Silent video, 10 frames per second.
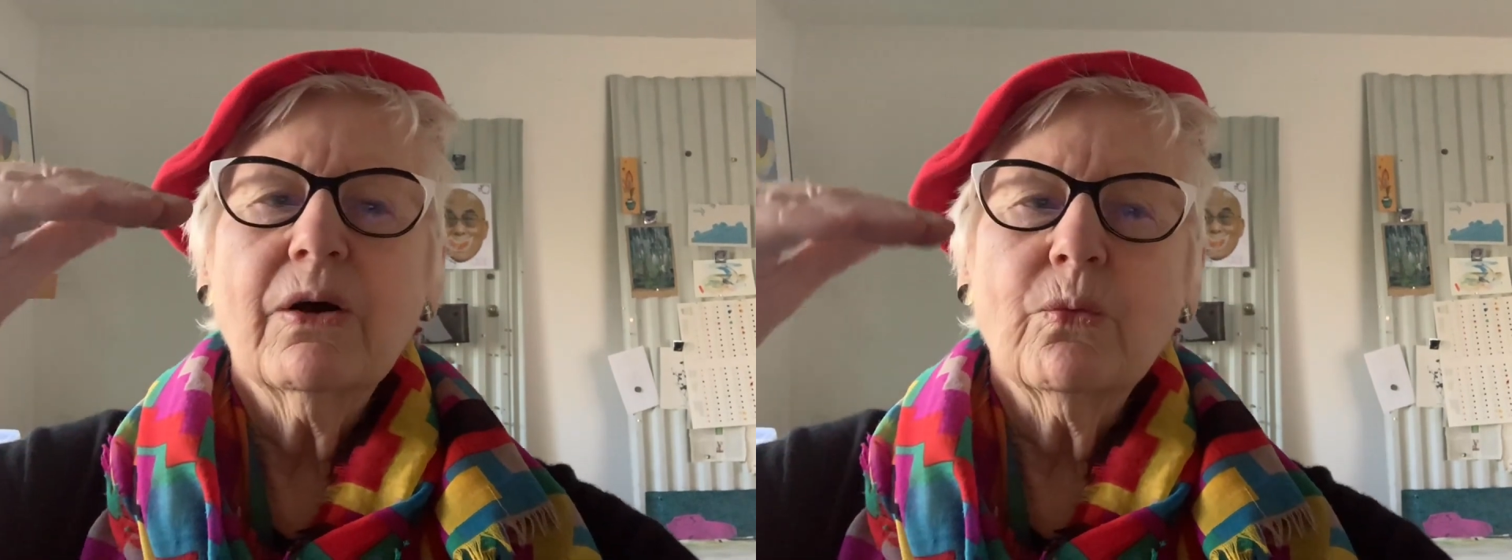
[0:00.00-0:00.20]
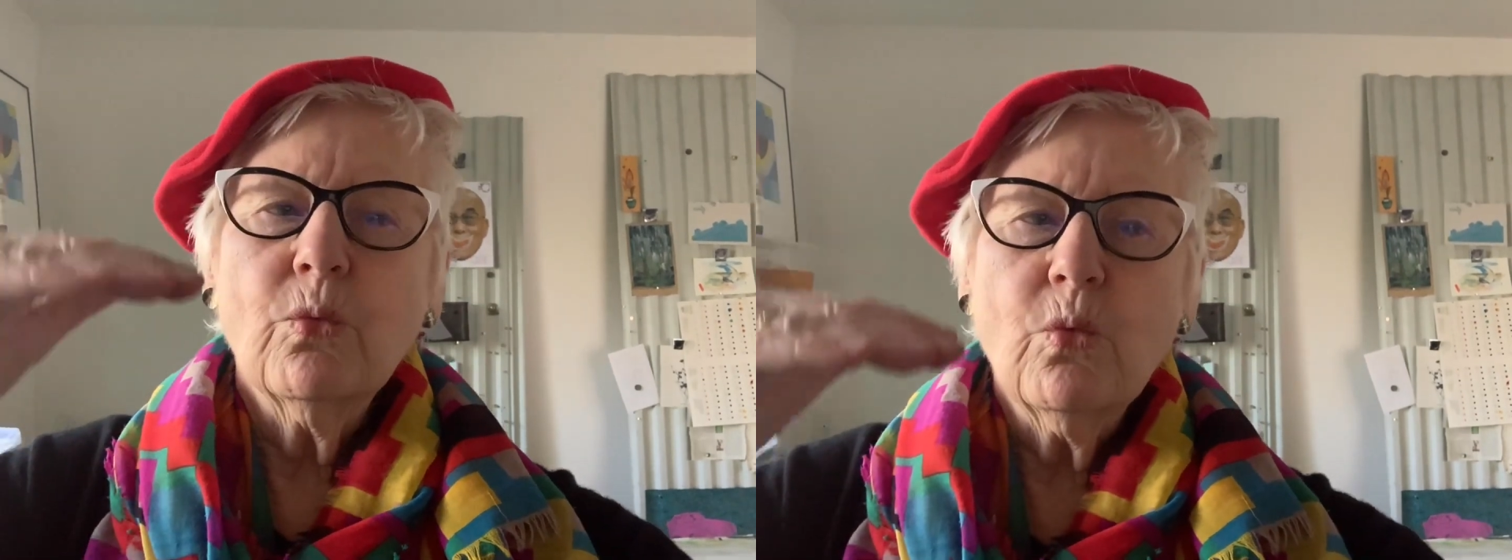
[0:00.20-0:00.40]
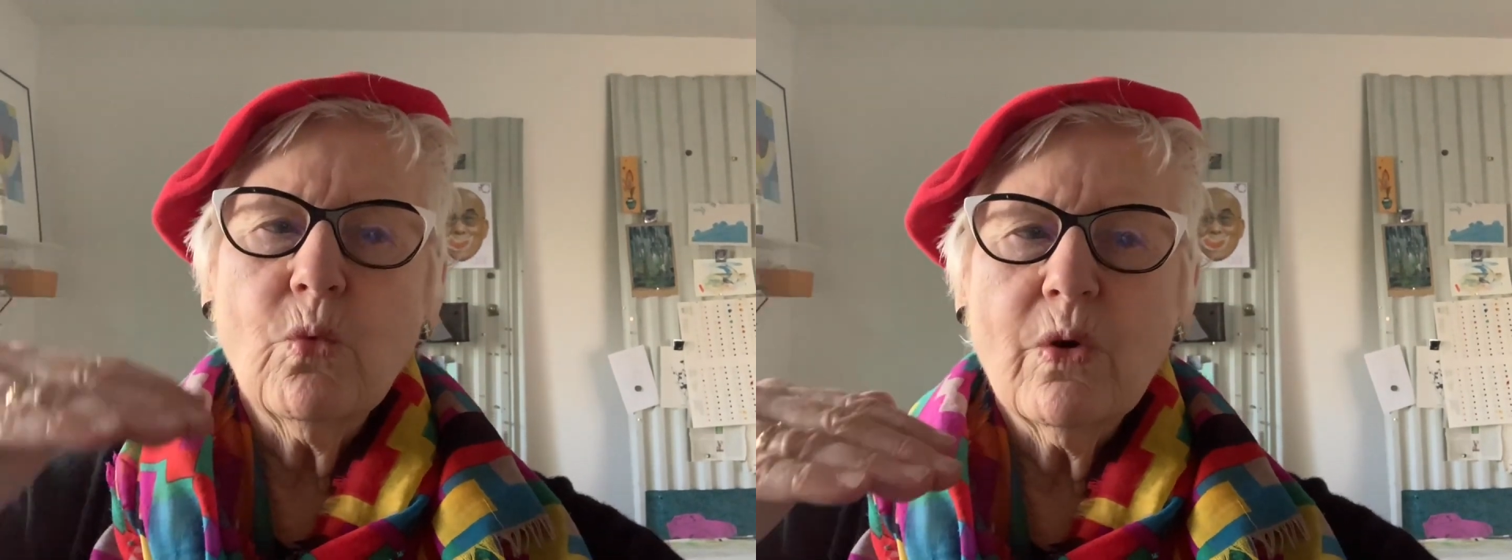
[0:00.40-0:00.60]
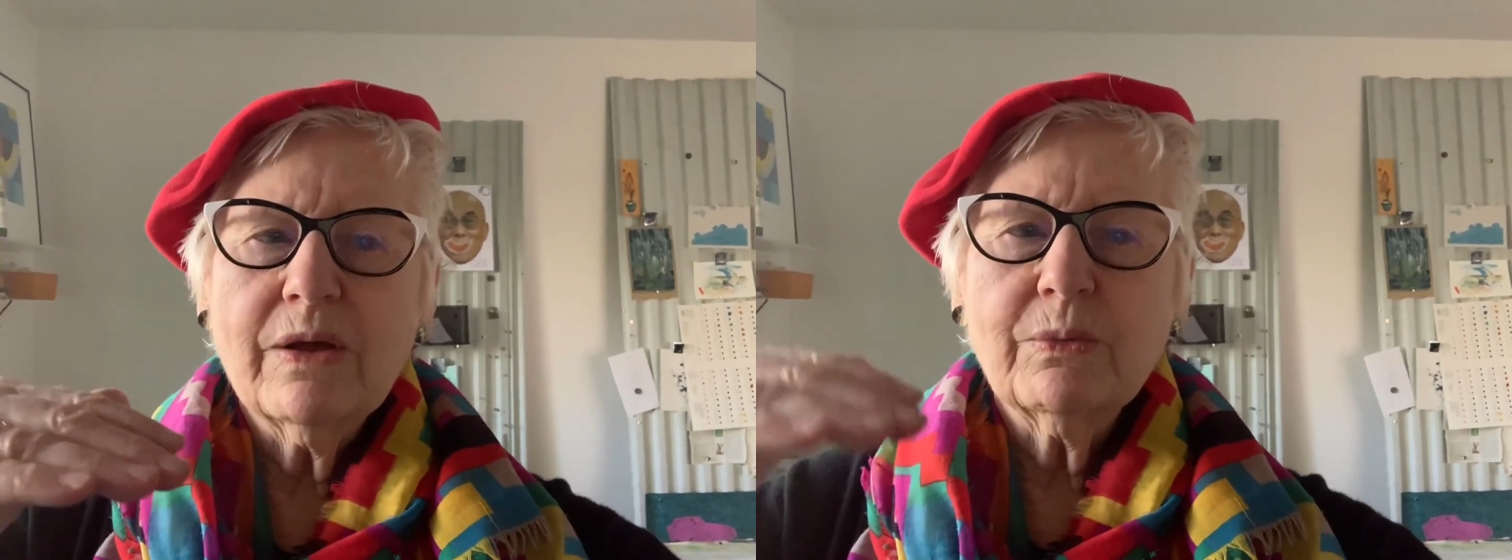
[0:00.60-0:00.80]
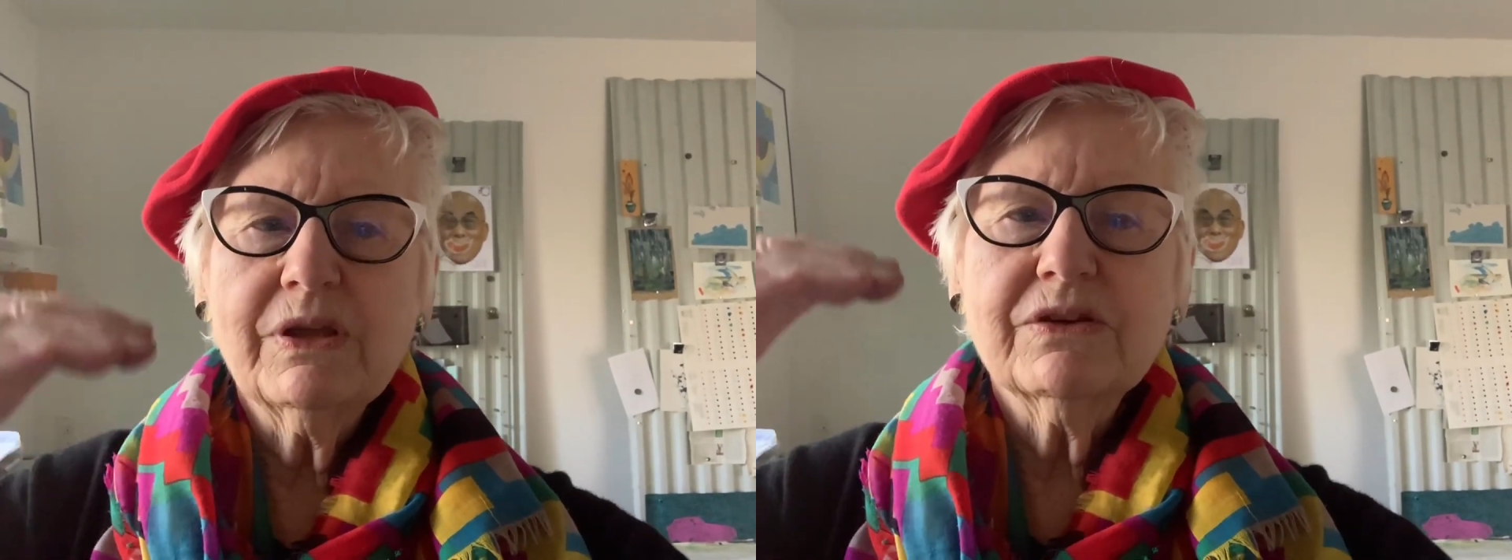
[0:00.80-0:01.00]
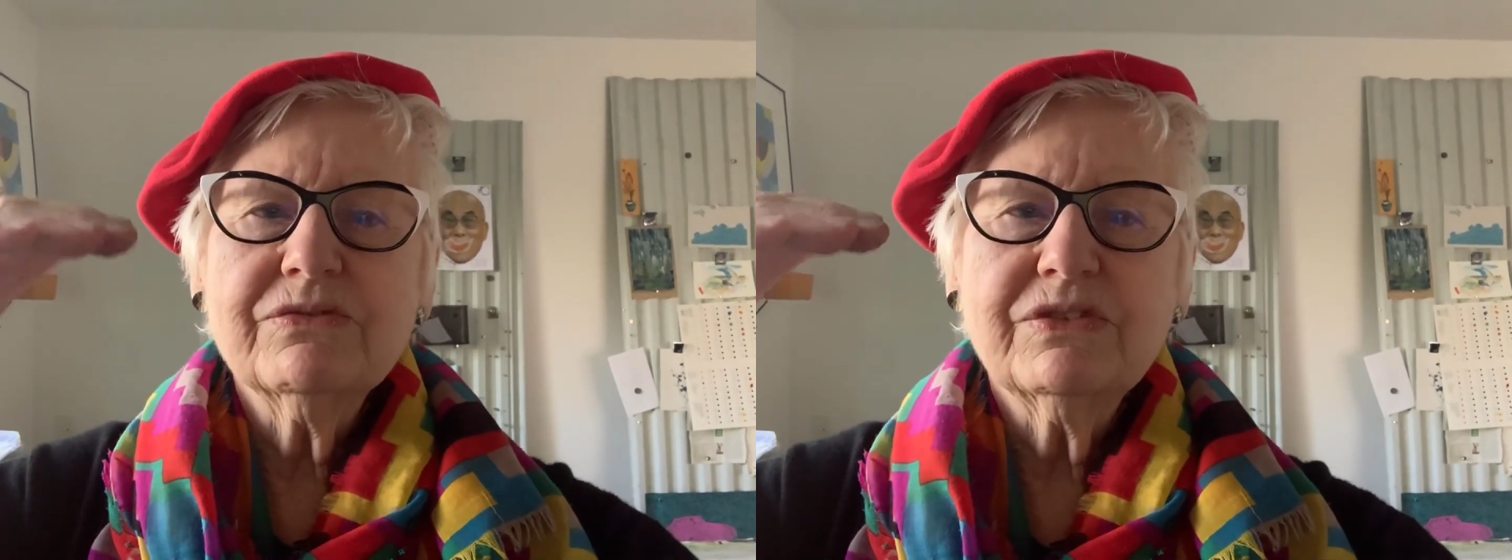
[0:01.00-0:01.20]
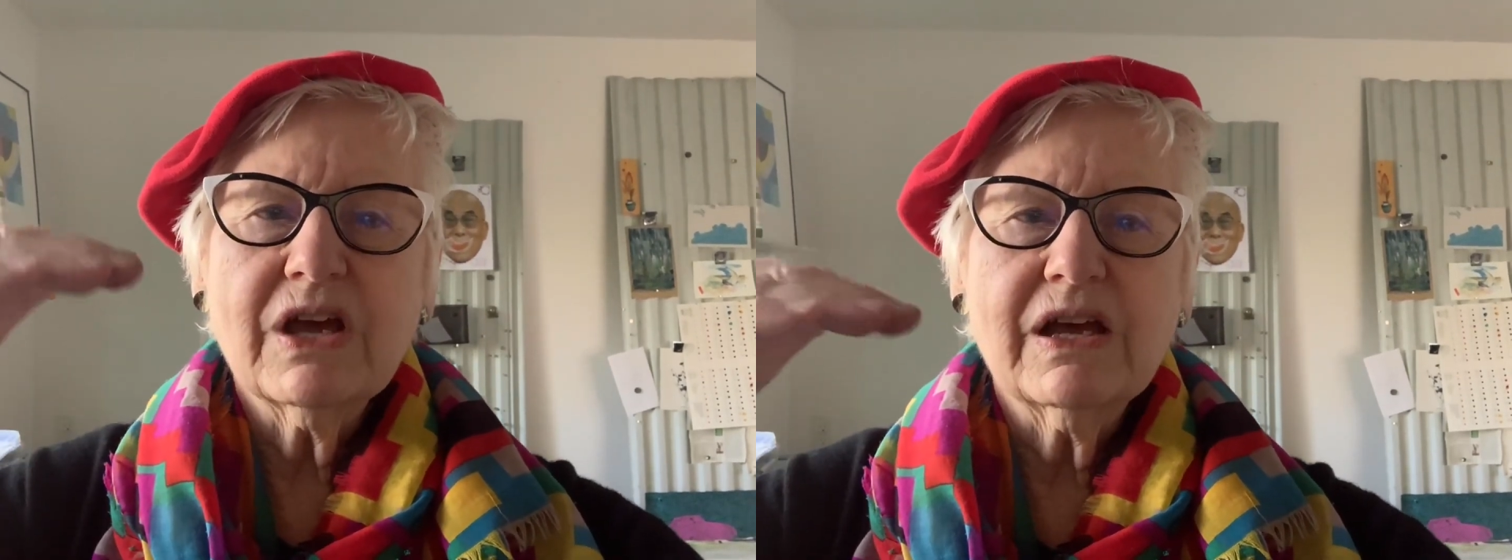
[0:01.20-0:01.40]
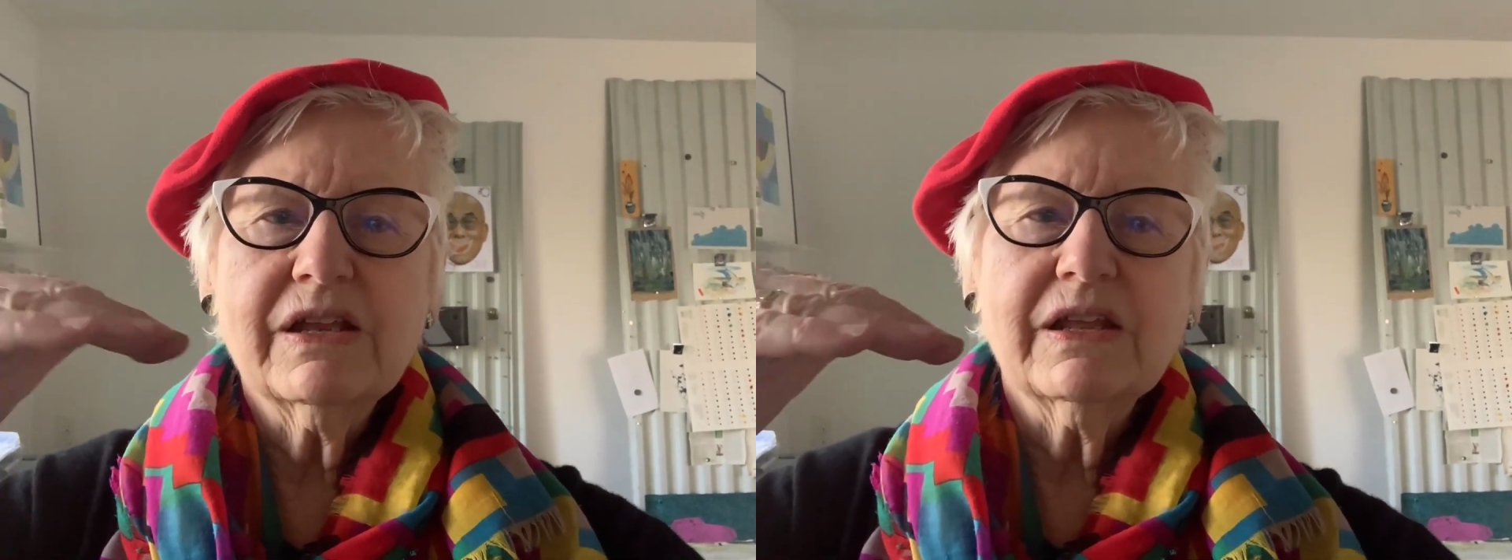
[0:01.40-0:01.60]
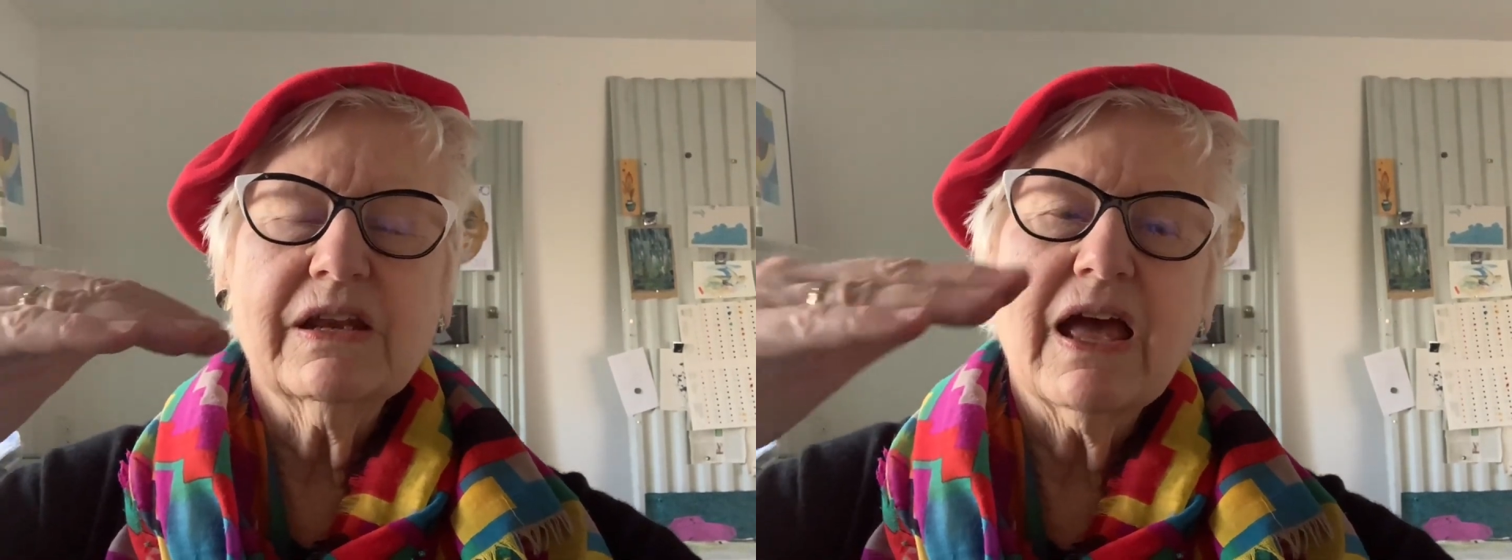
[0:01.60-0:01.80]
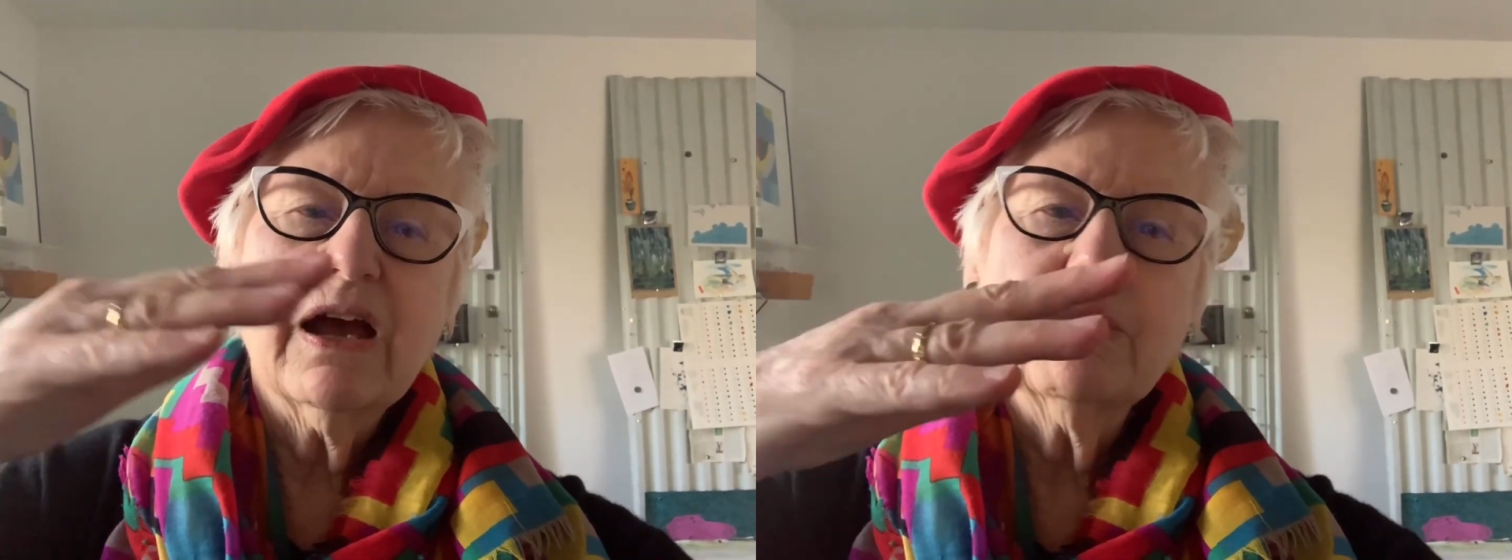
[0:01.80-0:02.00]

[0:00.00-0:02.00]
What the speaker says: what we have done and how